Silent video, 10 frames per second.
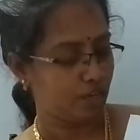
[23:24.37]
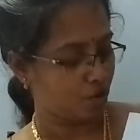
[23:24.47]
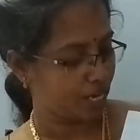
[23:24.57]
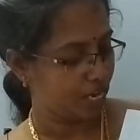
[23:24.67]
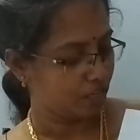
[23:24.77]

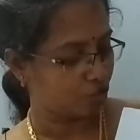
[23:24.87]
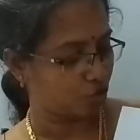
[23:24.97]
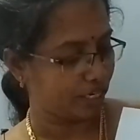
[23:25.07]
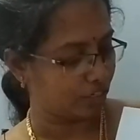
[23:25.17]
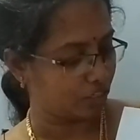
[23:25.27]
Okay,
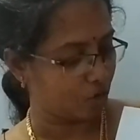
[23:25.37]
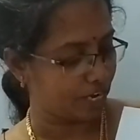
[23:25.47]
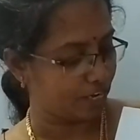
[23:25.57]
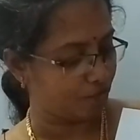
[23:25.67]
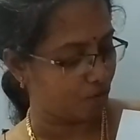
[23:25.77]
so it is
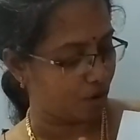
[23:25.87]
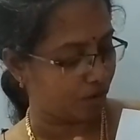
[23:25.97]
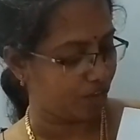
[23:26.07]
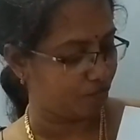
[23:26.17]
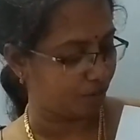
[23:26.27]
located
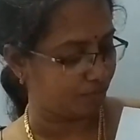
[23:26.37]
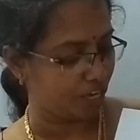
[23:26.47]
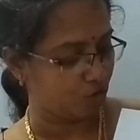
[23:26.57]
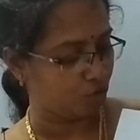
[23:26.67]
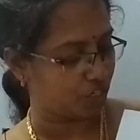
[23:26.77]
far away from
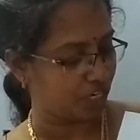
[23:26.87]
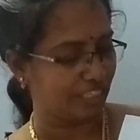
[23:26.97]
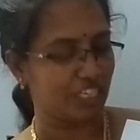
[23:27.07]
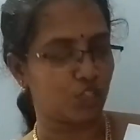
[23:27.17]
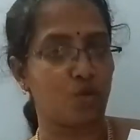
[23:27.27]
the
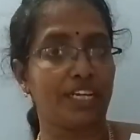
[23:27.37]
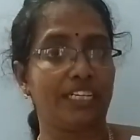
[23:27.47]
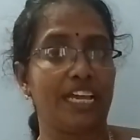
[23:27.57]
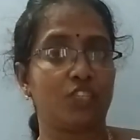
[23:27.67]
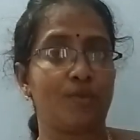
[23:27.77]
ocean. That's what
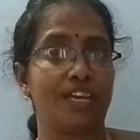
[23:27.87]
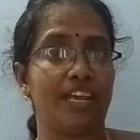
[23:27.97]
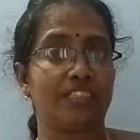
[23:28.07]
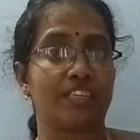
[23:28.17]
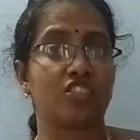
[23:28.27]
it
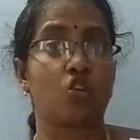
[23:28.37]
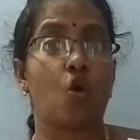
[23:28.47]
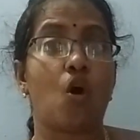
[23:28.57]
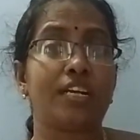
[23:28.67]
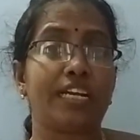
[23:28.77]
experiences,
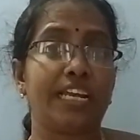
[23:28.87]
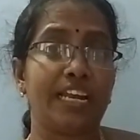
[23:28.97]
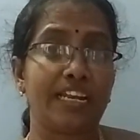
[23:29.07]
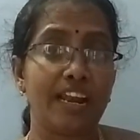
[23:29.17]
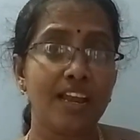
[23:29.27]

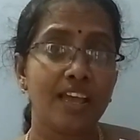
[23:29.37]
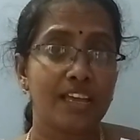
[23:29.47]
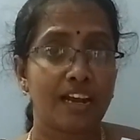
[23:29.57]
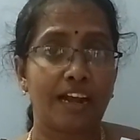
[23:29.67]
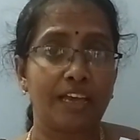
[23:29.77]
continental
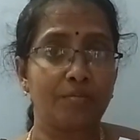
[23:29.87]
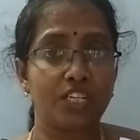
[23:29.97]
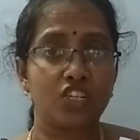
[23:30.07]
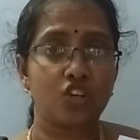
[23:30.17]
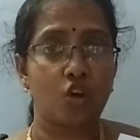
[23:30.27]

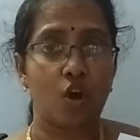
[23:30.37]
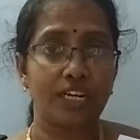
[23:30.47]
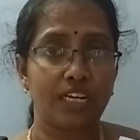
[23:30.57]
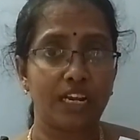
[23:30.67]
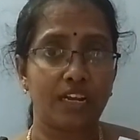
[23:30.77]
climate.
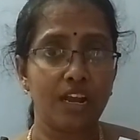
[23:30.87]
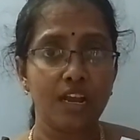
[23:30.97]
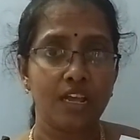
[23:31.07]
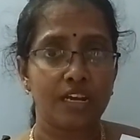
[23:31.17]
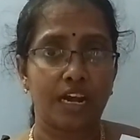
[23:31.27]

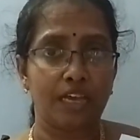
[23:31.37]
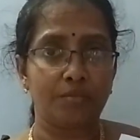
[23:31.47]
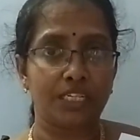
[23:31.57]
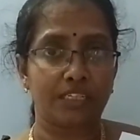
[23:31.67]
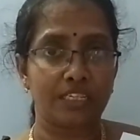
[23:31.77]
Continental
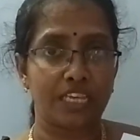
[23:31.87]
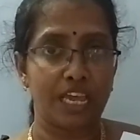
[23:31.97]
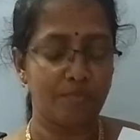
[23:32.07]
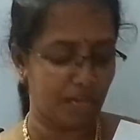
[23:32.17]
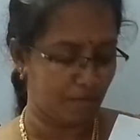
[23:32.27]
climate. At the
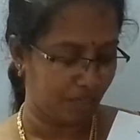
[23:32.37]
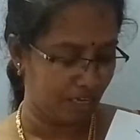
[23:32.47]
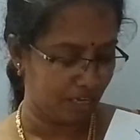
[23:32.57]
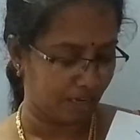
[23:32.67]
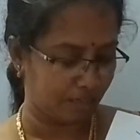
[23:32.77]
same time
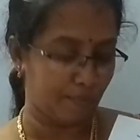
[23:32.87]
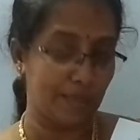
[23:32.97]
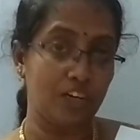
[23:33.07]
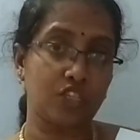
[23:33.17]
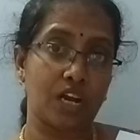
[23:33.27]
here, the
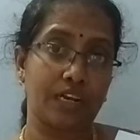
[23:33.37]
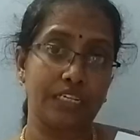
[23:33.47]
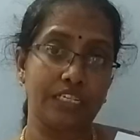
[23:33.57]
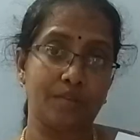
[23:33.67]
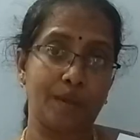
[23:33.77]
peninsular
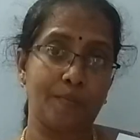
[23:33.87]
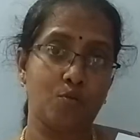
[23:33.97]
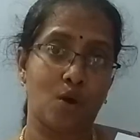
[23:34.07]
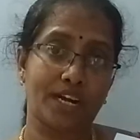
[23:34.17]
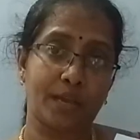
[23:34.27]
region
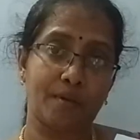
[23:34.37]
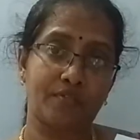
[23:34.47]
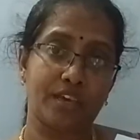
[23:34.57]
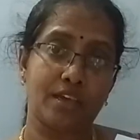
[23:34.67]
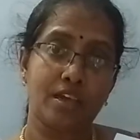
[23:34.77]
people, what type
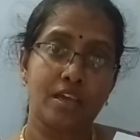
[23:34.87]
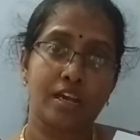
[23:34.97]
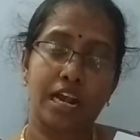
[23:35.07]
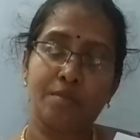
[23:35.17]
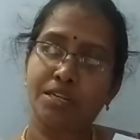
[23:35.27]
of the
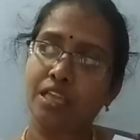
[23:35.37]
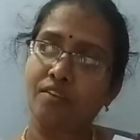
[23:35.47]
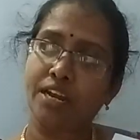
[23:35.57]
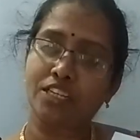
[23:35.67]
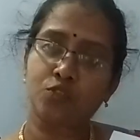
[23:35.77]
climate
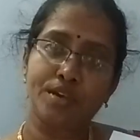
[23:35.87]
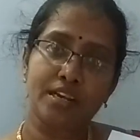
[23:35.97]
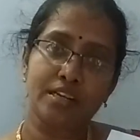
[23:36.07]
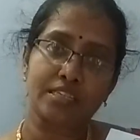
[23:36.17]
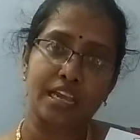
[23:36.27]
they were
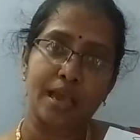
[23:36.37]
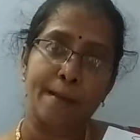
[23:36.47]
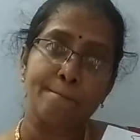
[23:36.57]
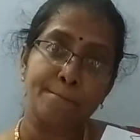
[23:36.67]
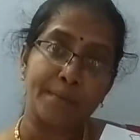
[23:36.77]
experiencing?
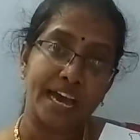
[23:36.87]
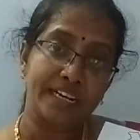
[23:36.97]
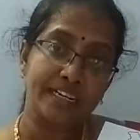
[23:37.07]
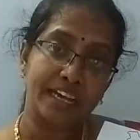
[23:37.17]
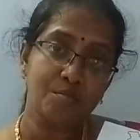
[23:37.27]

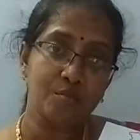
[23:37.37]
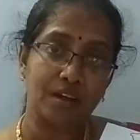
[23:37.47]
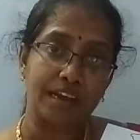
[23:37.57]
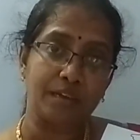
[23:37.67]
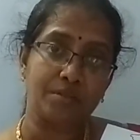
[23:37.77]
Maritime
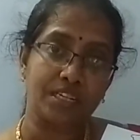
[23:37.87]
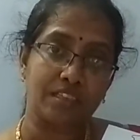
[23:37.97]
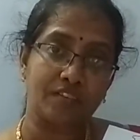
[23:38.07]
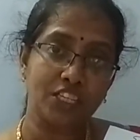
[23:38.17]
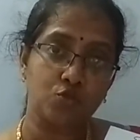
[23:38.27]
climate,
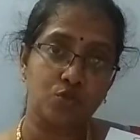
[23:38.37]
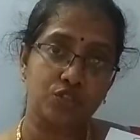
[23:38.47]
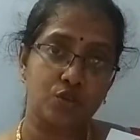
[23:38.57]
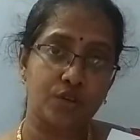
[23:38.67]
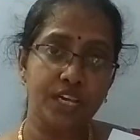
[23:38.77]
otherwise
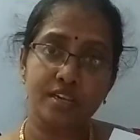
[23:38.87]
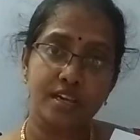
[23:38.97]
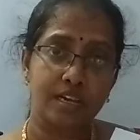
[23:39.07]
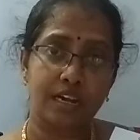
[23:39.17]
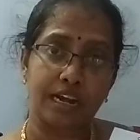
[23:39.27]
oceanic
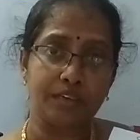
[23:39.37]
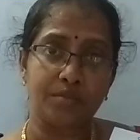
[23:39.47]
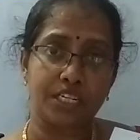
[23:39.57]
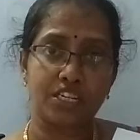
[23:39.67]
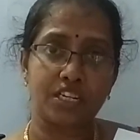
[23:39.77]

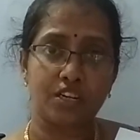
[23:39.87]
climate.